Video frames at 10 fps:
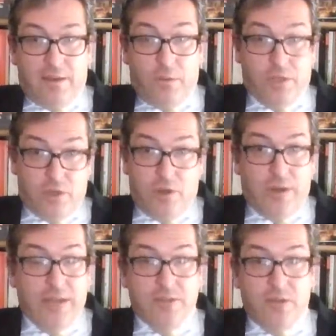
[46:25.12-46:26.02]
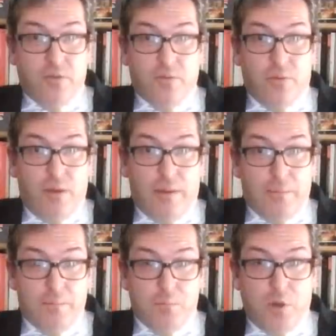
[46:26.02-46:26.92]
we should look into uh,
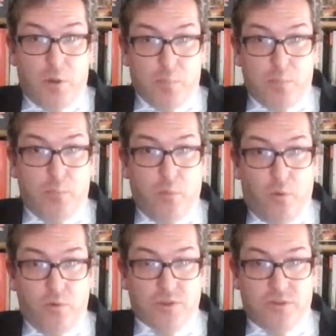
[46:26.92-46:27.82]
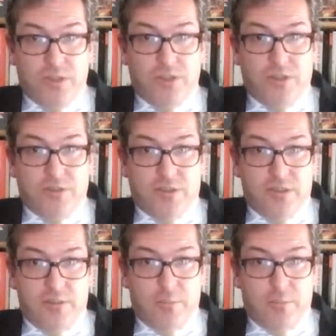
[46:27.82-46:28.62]
you know more stringent